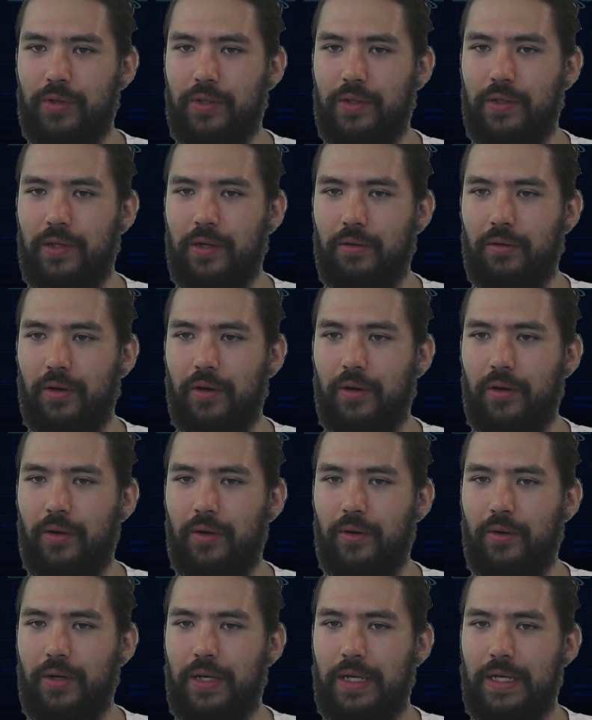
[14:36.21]

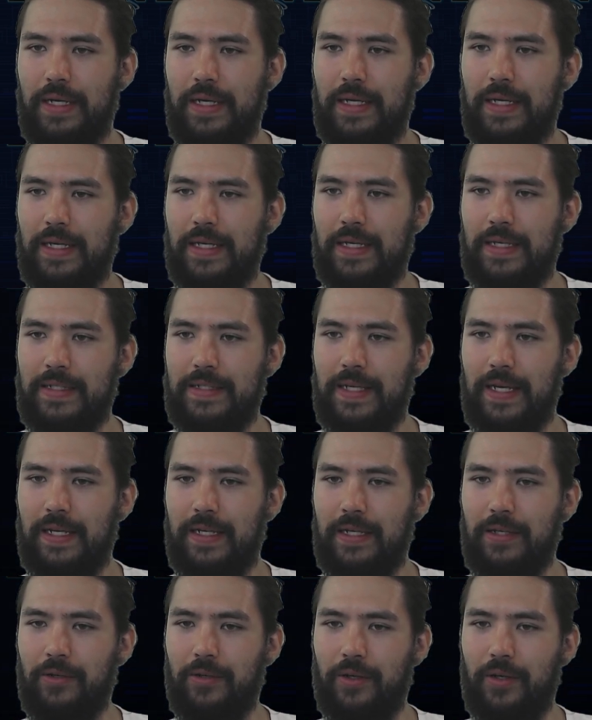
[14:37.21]
Hero is any
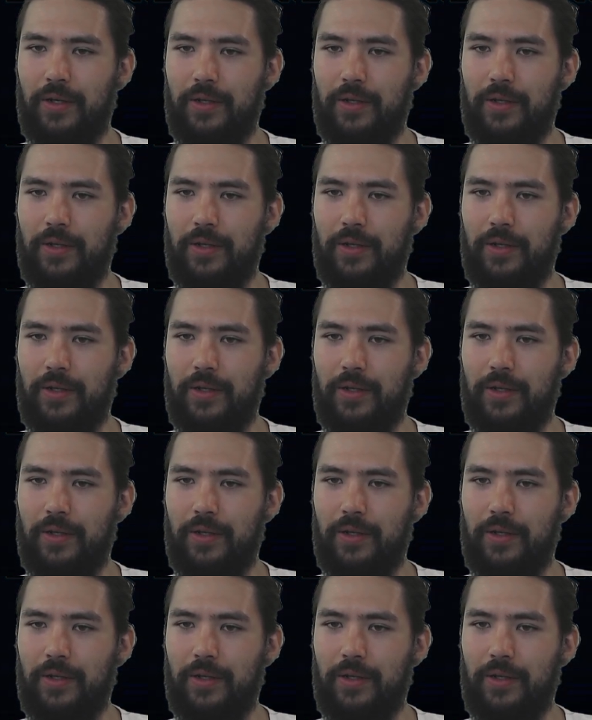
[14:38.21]
good.